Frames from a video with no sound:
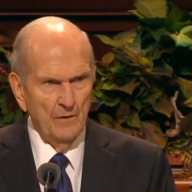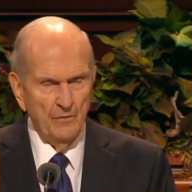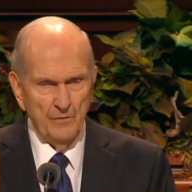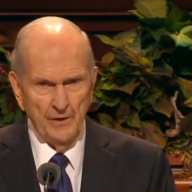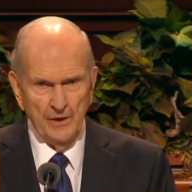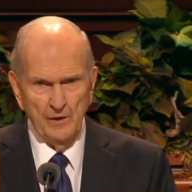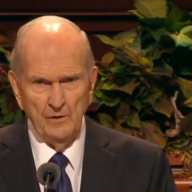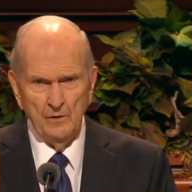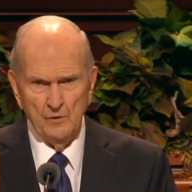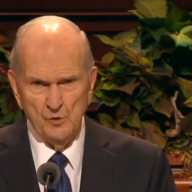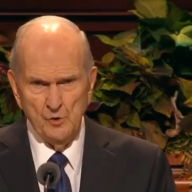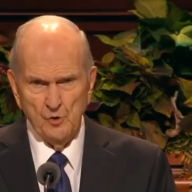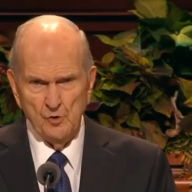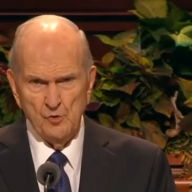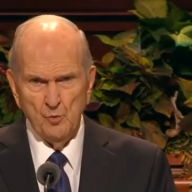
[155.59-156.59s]
Then a
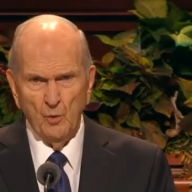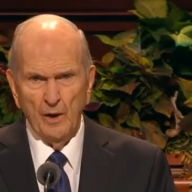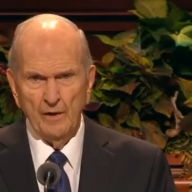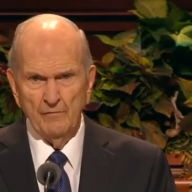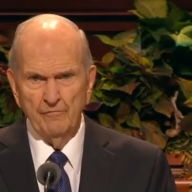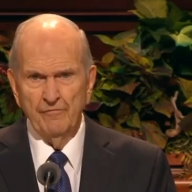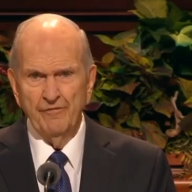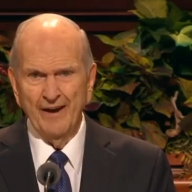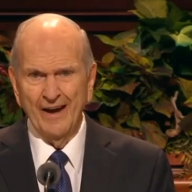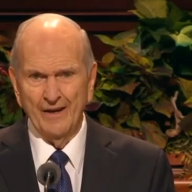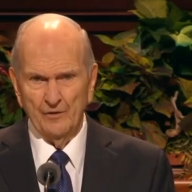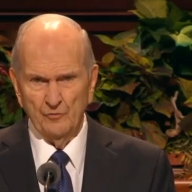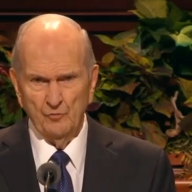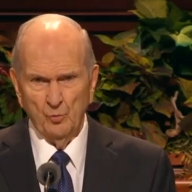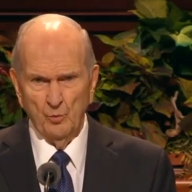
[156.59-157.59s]
church wide
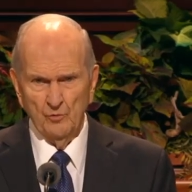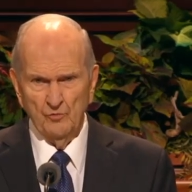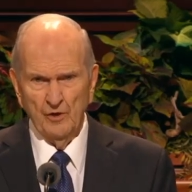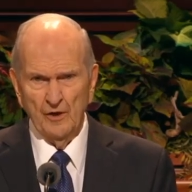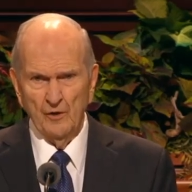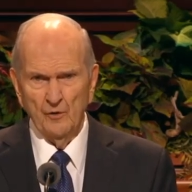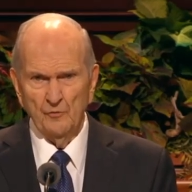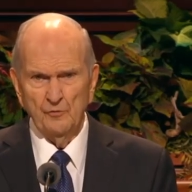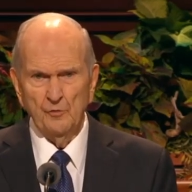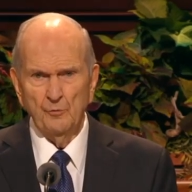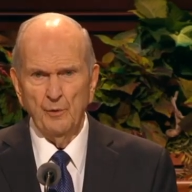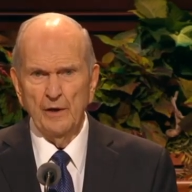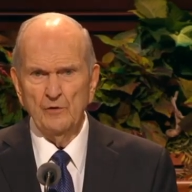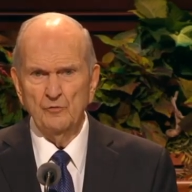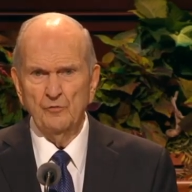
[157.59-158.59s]
fast was held to
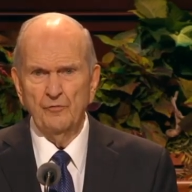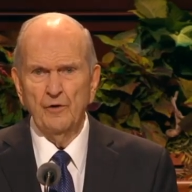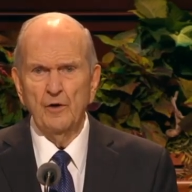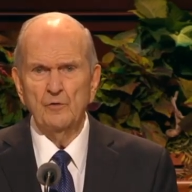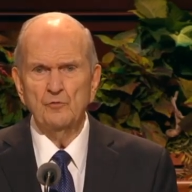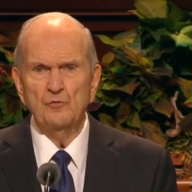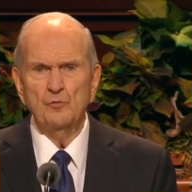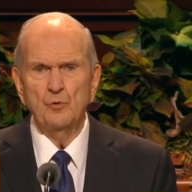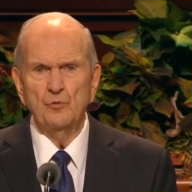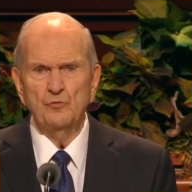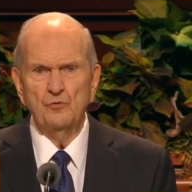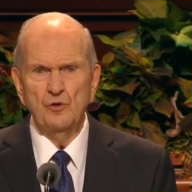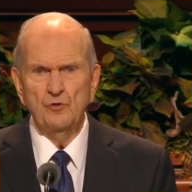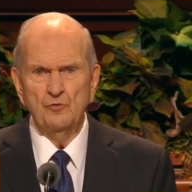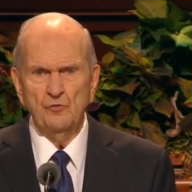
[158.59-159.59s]
raise funds to
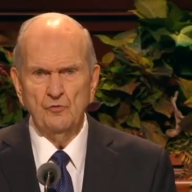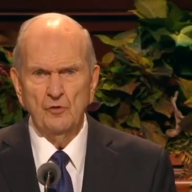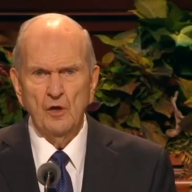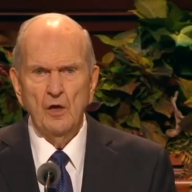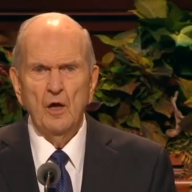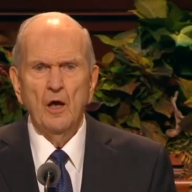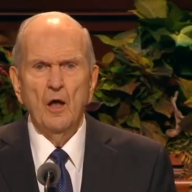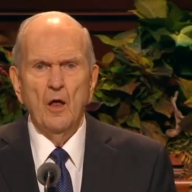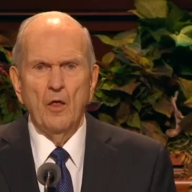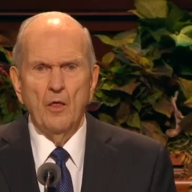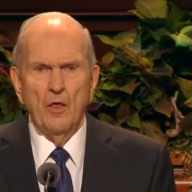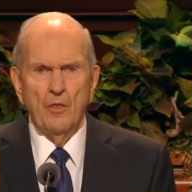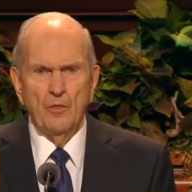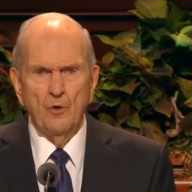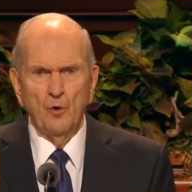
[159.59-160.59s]
assist
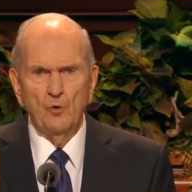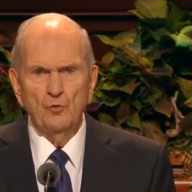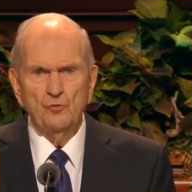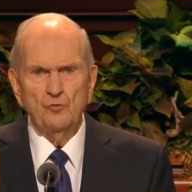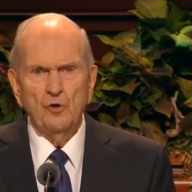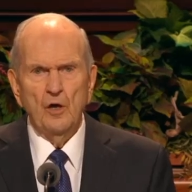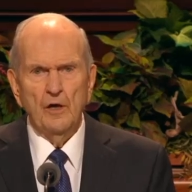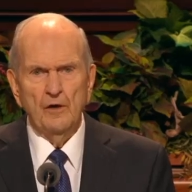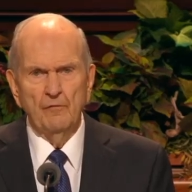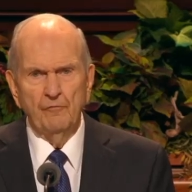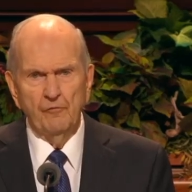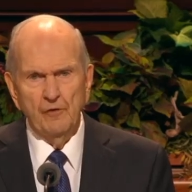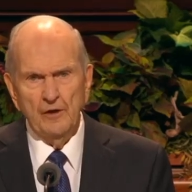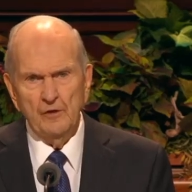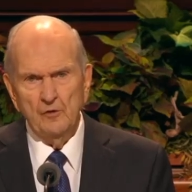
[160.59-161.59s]
those
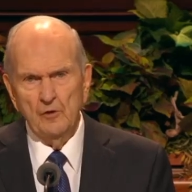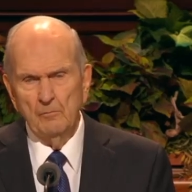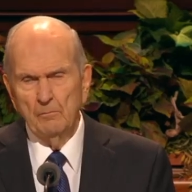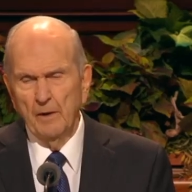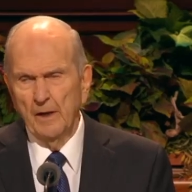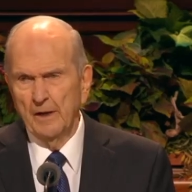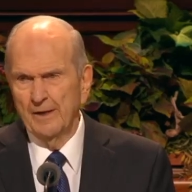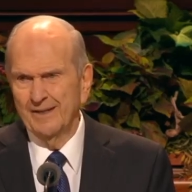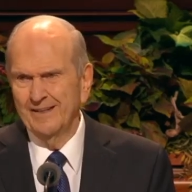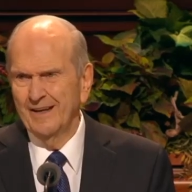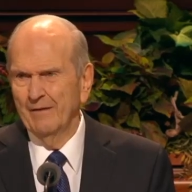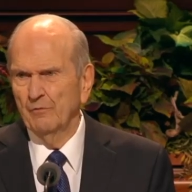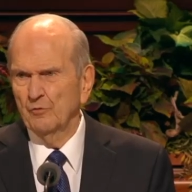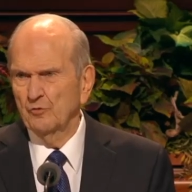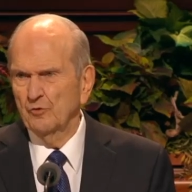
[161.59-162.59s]
afflicted by a
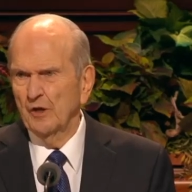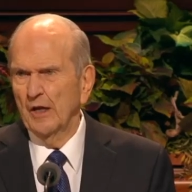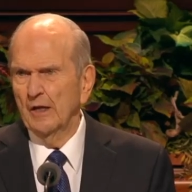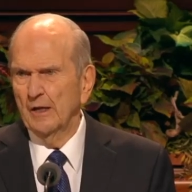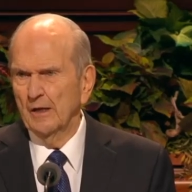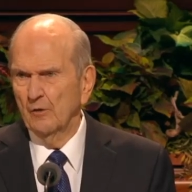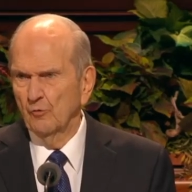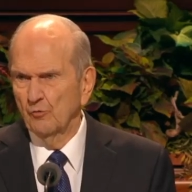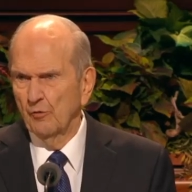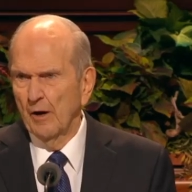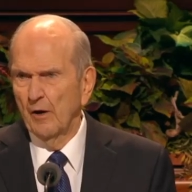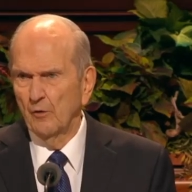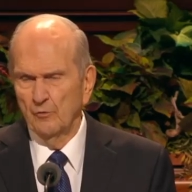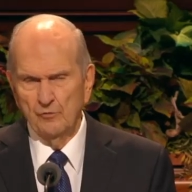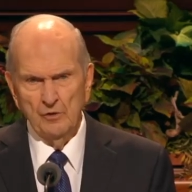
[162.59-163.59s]
devastating
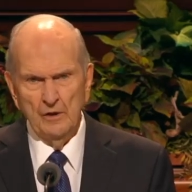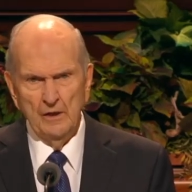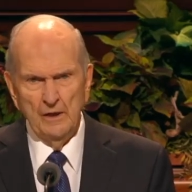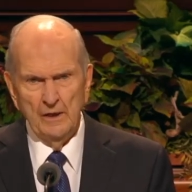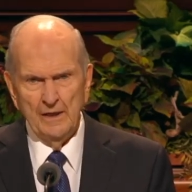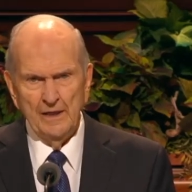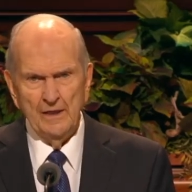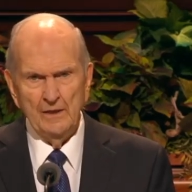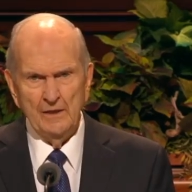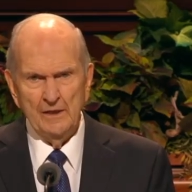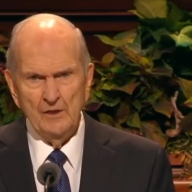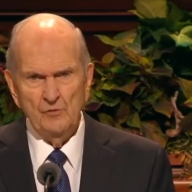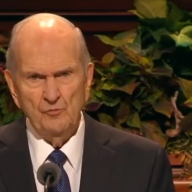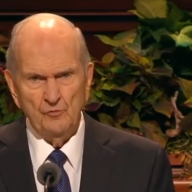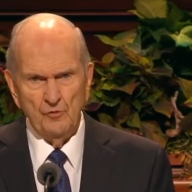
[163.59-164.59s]
drought in
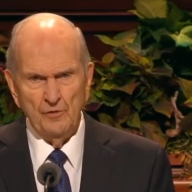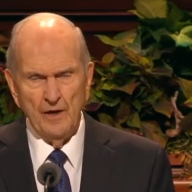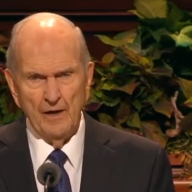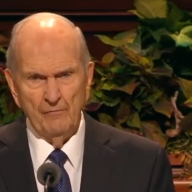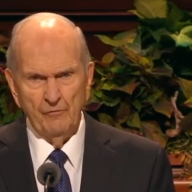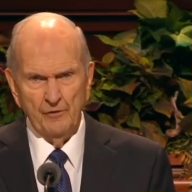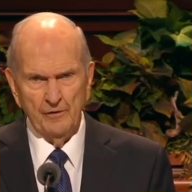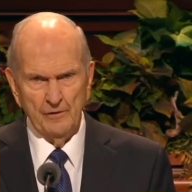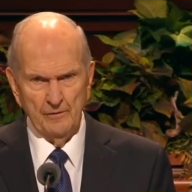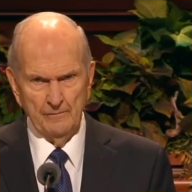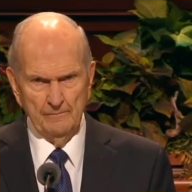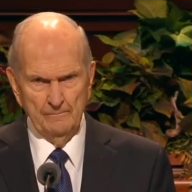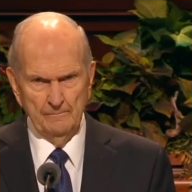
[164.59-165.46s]
eastern Africa.